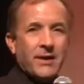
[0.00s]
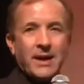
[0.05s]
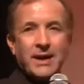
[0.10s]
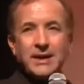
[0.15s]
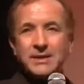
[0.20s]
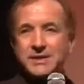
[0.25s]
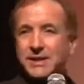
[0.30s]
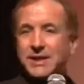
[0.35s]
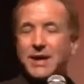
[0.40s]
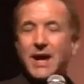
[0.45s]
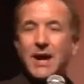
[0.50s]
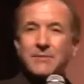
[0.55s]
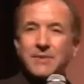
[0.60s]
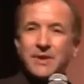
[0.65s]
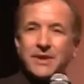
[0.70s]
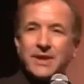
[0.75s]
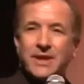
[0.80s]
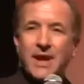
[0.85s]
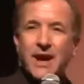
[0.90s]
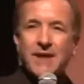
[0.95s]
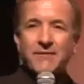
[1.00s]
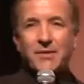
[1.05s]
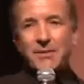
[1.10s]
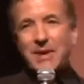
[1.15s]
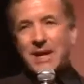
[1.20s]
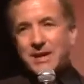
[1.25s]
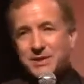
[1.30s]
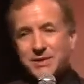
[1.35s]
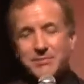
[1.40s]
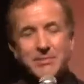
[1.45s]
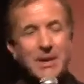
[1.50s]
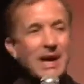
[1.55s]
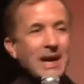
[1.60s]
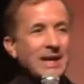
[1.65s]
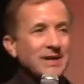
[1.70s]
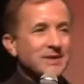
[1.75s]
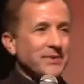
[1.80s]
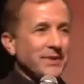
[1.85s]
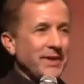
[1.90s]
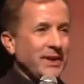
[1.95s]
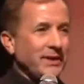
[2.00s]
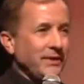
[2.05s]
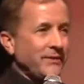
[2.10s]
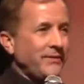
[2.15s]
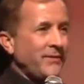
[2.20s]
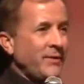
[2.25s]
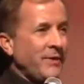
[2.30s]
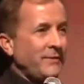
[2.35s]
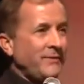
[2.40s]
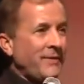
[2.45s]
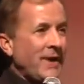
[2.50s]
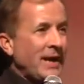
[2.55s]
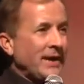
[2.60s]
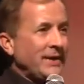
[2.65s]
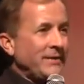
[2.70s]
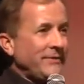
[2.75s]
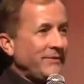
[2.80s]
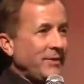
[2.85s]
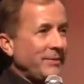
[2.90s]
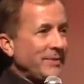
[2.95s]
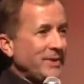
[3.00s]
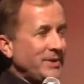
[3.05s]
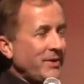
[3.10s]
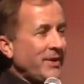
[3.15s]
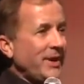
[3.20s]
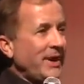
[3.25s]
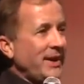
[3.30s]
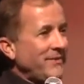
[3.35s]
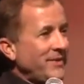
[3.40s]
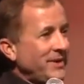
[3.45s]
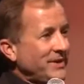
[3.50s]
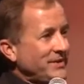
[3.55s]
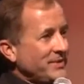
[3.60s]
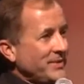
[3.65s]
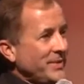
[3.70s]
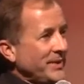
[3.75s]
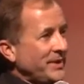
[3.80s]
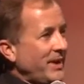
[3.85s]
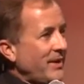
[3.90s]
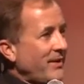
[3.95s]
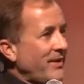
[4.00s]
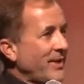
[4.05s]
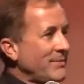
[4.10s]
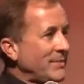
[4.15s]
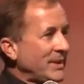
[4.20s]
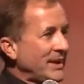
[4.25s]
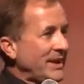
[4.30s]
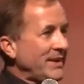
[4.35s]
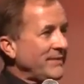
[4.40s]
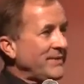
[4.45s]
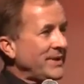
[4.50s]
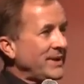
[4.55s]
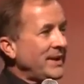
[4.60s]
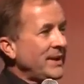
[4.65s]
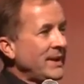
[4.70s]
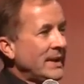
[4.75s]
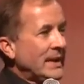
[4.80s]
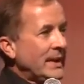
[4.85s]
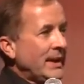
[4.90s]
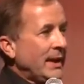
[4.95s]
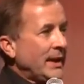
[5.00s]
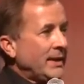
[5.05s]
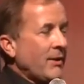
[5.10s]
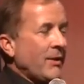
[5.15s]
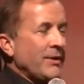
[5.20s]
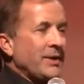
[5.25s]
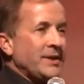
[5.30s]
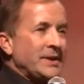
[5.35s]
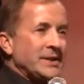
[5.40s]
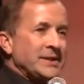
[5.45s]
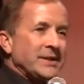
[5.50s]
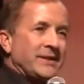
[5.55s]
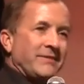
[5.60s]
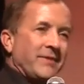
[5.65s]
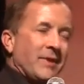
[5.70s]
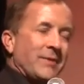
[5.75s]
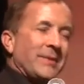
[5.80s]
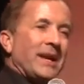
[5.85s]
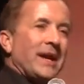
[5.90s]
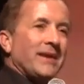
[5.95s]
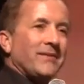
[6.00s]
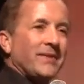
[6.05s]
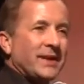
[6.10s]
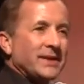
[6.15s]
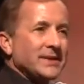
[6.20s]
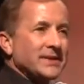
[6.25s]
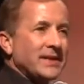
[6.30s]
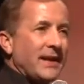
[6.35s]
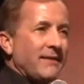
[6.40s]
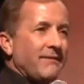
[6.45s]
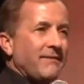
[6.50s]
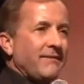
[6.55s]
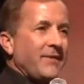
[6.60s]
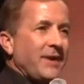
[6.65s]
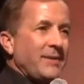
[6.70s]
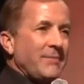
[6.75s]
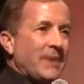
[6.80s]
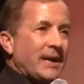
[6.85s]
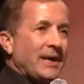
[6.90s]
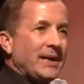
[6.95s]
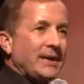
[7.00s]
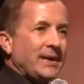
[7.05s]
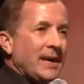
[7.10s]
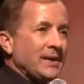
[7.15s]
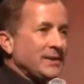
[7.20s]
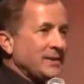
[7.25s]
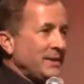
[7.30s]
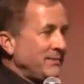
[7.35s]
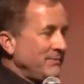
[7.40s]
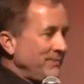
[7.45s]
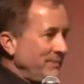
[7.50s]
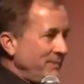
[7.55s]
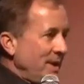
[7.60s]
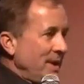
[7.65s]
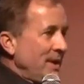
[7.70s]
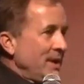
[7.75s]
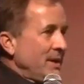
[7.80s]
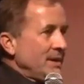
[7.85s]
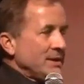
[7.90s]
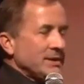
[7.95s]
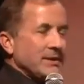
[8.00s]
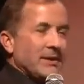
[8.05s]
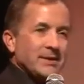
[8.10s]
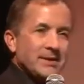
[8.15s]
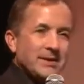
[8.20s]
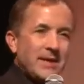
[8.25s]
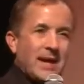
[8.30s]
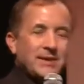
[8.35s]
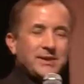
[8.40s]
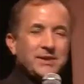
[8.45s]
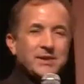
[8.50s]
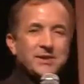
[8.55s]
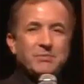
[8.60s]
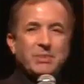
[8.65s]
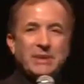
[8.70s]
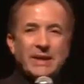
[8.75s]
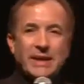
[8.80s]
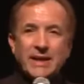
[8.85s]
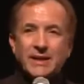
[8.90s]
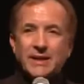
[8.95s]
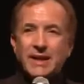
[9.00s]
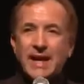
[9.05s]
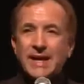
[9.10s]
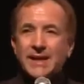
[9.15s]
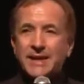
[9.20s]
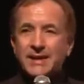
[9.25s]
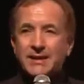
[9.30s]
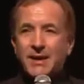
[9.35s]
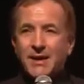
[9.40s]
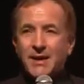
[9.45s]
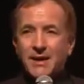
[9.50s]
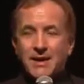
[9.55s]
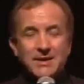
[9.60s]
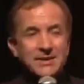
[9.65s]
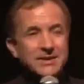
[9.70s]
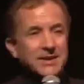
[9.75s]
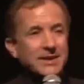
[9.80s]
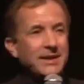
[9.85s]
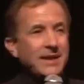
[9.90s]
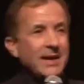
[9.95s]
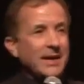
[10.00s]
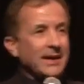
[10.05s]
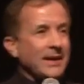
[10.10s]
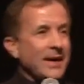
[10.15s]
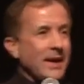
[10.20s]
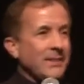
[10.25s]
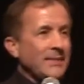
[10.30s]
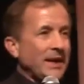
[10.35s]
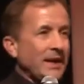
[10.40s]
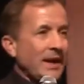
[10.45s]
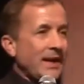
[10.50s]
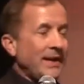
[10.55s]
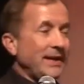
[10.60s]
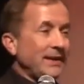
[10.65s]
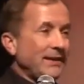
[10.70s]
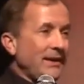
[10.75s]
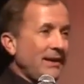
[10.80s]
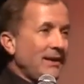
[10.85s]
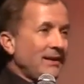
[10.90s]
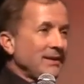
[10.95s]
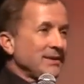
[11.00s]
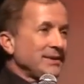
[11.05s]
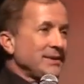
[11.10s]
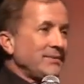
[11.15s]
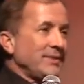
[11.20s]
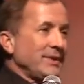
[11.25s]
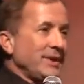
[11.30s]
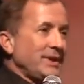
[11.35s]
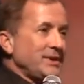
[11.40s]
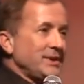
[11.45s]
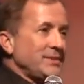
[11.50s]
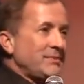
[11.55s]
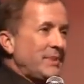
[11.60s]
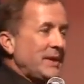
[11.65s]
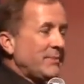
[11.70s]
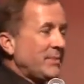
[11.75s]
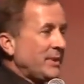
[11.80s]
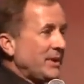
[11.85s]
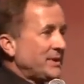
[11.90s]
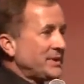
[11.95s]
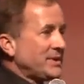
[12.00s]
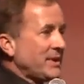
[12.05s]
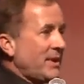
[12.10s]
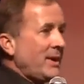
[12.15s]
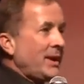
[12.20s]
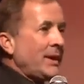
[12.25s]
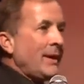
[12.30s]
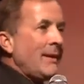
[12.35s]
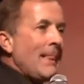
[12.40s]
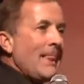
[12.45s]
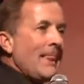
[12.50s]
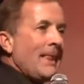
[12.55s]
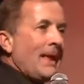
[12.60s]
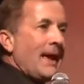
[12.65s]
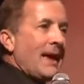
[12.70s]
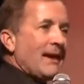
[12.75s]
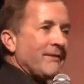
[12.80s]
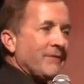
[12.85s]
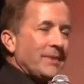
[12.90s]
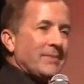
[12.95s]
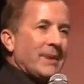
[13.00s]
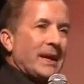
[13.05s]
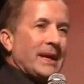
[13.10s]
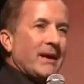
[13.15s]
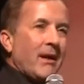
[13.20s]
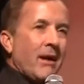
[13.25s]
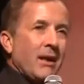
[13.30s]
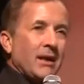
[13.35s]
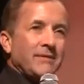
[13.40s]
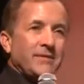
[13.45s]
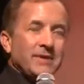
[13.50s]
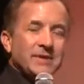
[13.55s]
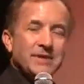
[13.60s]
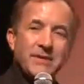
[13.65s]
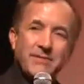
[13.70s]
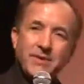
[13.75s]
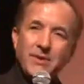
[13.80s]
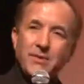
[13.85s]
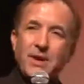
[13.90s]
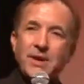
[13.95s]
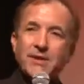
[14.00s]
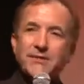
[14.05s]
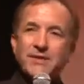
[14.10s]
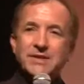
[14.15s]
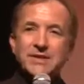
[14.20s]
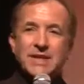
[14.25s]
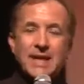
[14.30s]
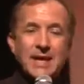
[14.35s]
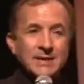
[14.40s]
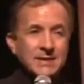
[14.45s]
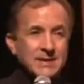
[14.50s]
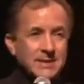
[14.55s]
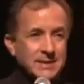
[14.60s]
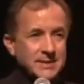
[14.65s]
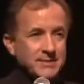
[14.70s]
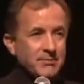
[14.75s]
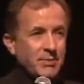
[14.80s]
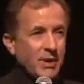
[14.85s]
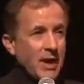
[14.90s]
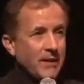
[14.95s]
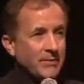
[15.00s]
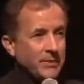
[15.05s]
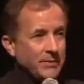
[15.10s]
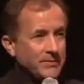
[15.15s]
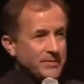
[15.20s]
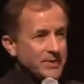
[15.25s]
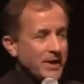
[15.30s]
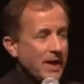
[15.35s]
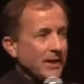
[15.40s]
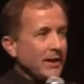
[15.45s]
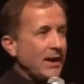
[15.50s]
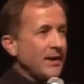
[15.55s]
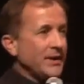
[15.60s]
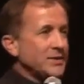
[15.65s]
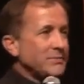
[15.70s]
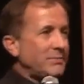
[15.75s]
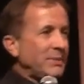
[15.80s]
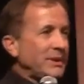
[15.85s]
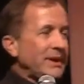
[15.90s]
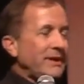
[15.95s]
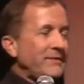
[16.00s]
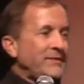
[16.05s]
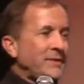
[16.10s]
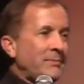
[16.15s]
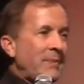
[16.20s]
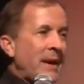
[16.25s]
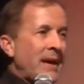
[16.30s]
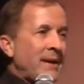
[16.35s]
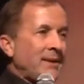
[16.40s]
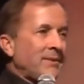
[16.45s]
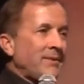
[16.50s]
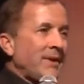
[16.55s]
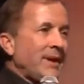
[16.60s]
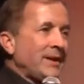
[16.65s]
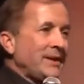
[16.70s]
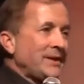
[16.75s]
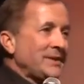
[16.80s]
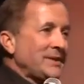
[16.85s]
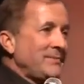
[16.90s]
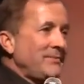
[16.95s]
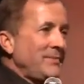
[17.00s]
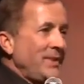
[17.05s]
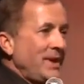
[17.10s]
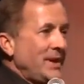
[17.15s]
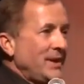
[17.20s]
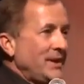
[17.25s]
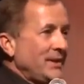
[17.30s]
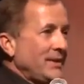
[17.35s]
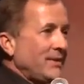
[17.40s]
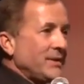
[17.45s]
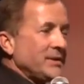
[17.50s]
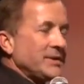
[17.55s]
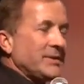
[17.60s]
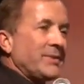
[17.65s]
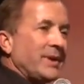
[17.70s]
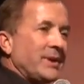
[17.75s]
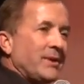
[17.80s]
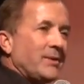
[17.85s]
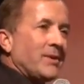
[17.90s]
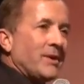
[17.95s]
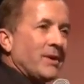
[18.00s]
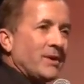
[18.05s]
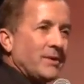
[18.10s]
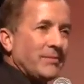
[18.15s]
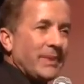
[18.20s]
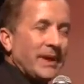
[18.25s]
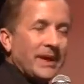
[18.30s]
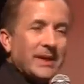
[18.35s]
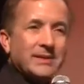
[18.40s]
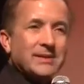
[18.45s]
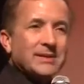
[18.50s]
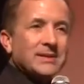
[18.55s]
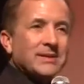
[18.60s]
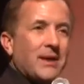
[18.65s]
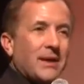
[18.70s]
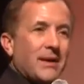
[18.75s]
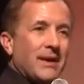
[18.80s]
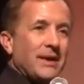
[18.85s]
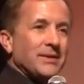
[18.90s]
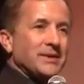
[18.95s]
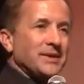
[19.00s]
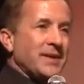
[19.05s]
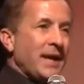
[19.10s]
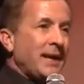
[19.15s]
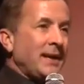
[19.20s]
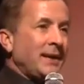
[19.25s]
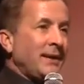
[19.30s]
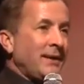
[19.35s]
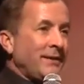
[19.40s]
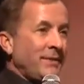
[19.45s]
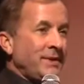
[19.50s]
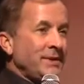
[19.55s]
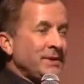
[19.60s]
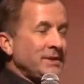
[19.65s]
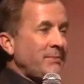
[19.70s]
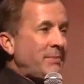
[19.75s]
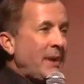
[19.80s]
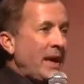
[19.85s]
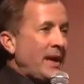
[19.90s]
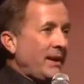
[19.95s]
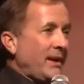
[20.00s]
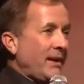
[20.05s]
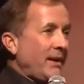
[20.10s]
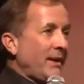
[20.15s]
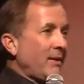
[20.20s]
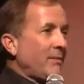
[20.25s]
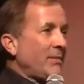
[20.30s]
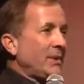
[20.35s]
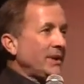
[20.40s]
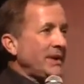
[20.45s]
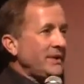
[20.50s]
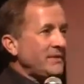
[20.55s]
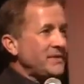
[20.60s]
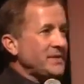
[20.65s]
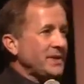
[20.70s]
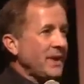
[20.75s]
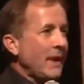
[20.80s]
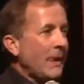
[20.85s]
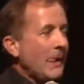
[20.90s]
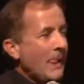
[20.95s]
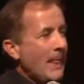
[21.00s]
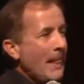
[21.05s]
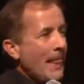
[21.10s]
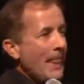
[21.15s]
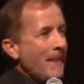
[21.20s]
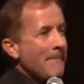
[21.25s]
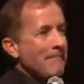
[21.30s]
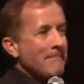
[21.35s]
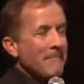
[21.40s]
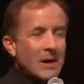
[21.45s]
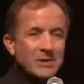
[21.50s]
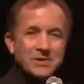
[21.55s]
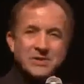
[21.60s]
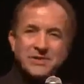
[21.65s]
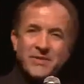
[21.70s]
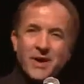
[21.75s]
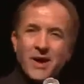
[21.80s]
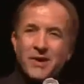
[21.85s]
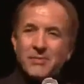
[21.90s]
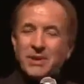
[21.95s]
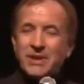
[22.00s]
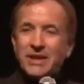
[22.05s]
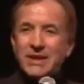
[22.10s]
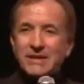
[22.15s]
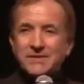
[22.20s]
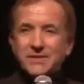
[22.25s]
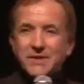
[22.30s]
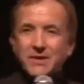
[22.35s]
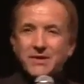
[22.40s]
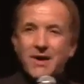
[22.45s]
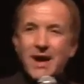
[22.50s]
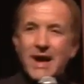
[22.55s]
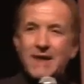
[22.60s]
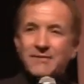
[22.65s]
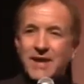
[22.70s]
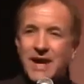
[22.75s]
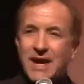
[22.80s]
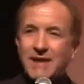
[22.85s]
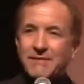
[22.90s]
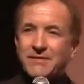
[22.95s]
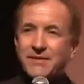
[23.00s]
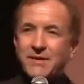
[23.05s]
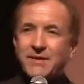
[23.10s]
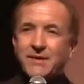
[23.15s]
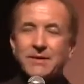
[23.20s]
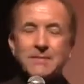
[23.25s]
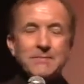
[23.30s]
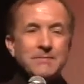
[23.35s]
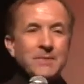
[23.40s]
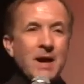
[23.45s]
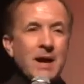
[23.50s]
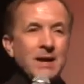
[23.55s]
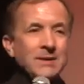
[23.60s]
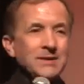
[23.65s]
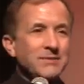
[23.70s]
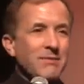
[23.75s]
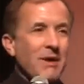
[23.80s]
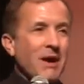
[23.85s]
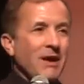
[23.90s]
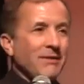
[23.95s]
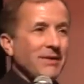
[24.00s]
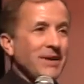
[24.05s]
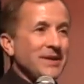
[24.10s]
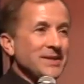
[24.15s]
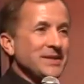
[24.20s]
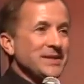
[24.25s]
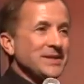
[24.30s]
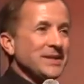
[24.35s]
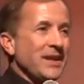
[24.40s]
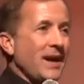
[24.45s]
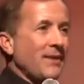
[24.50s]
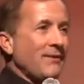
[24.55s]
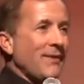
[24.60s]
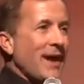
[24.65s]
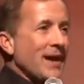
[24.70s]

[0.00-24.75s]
they're going to succumb to the confirmation bias where they look for and find confirmatory evidence for what they already believe and ignore the disconfirming evidence. Everybody does it. So it's not just political ideologues and economic ideologues and religious people and so on. Everybody, all of us, every one of us has this problem. So I call this belief-dependent realism. There is a real world, but our understanding of it is dependent on our beliefs. Most of our beliefs are arrived at for non-smart reasons,